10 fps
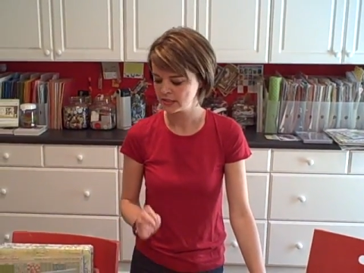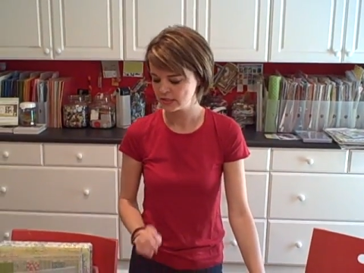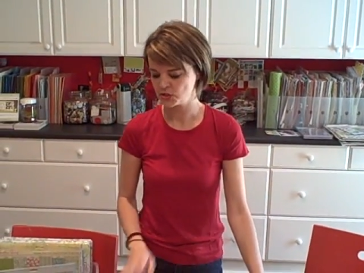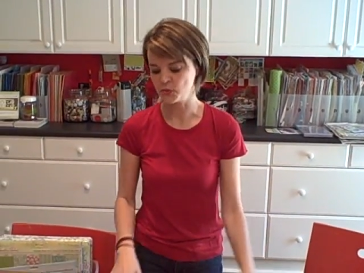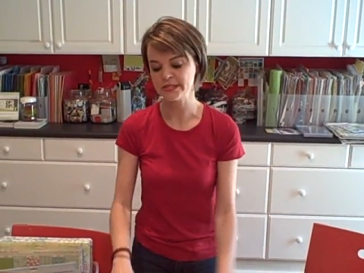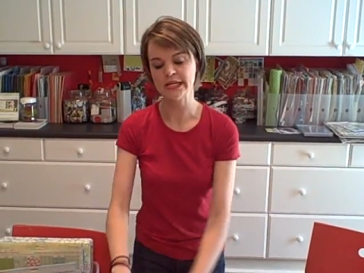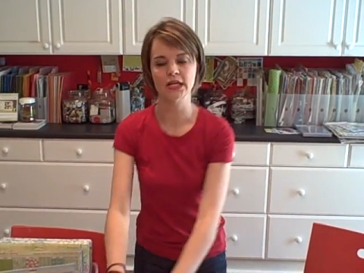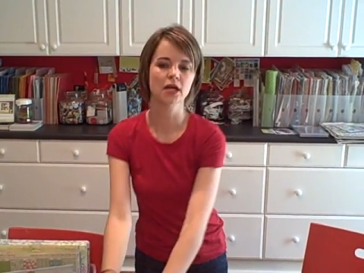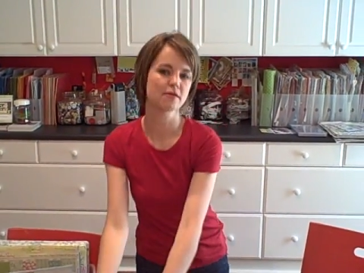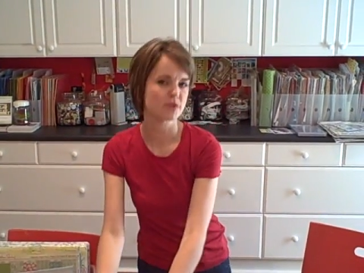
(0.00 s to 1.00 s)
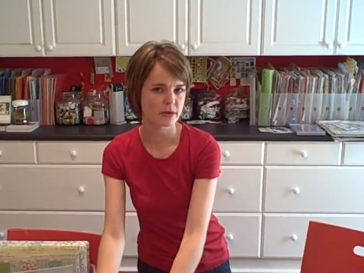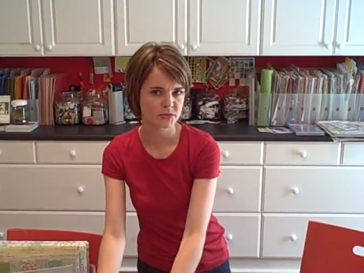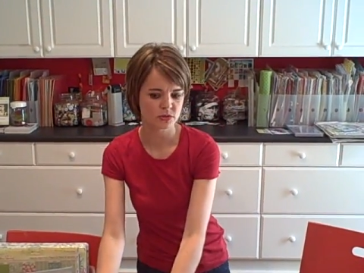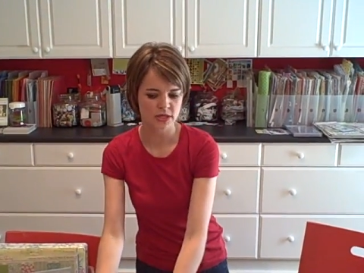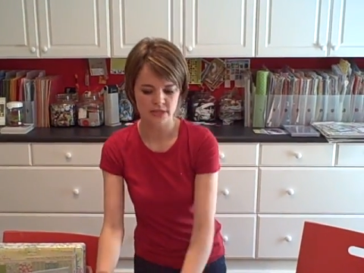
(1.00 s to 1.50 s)
So it's kind of covered up
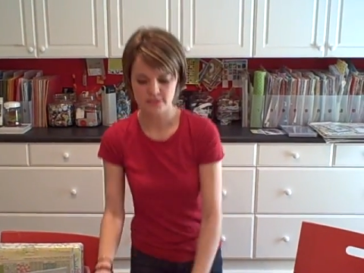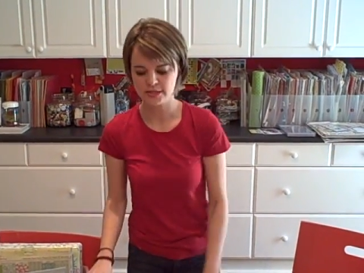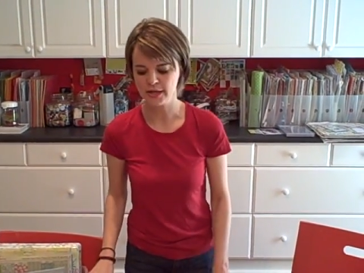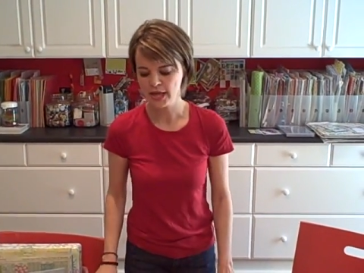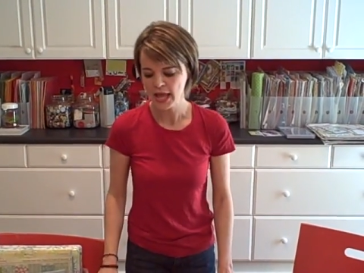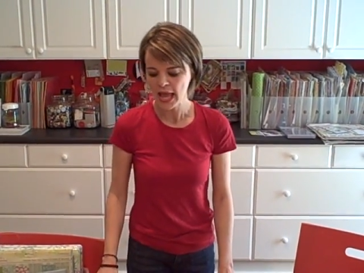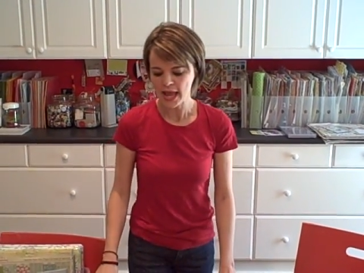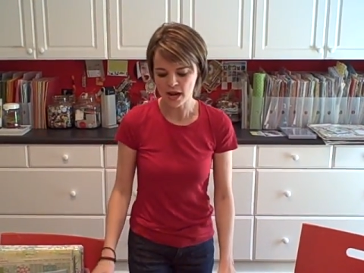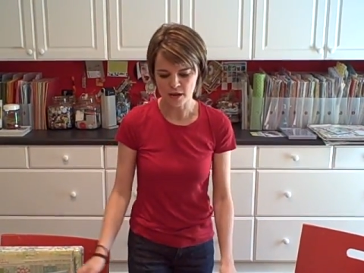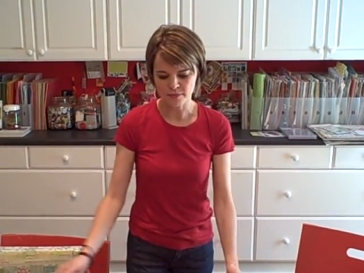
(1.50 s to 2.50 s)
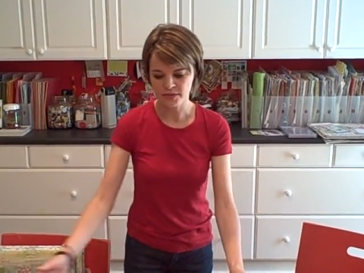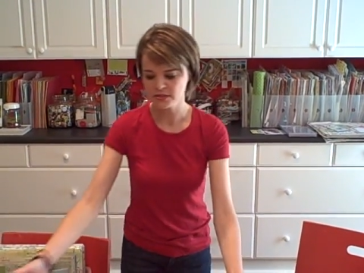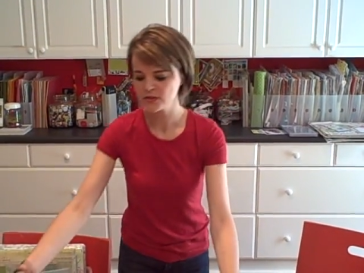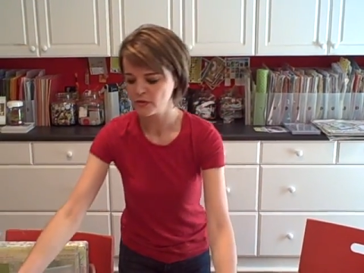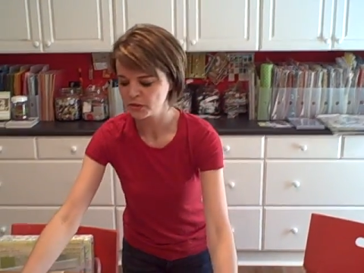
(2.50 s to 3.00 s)
so you can't see it. And
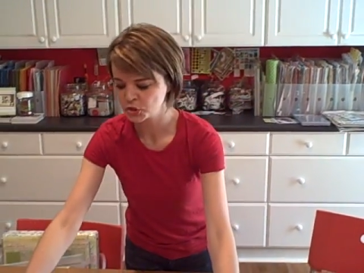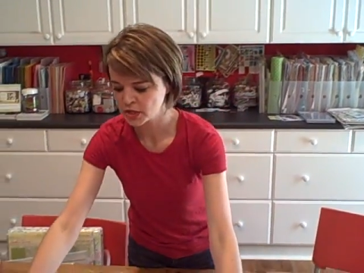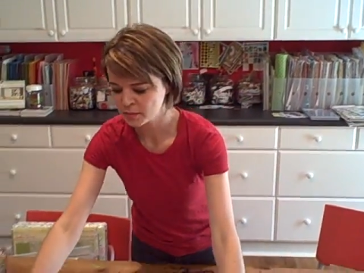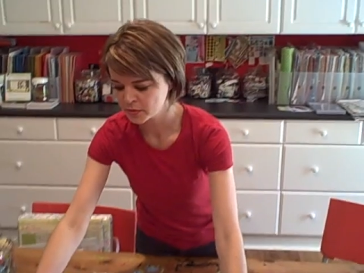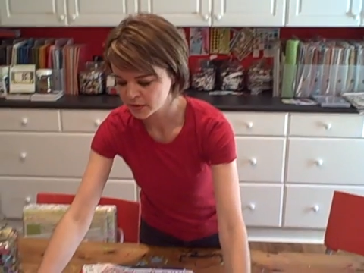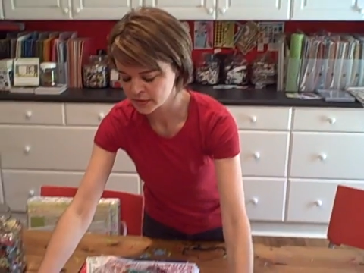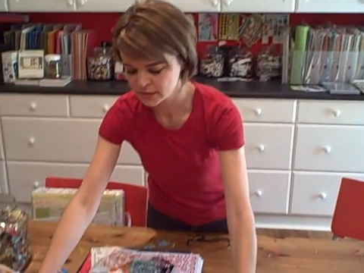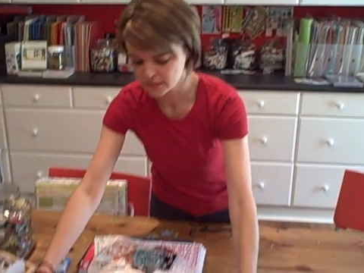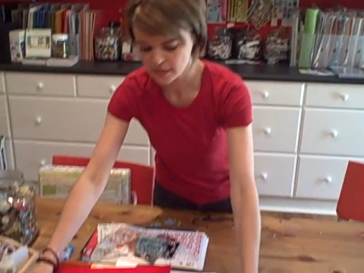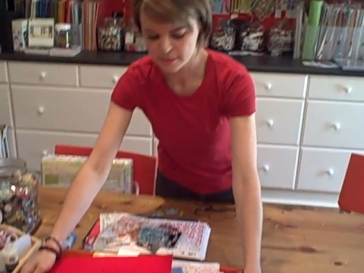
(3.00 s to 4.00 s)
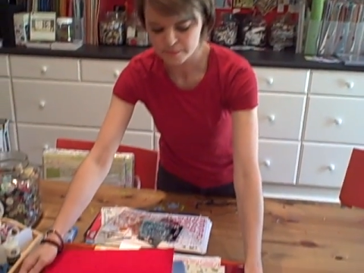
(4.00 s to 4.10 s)
this is all in a tray because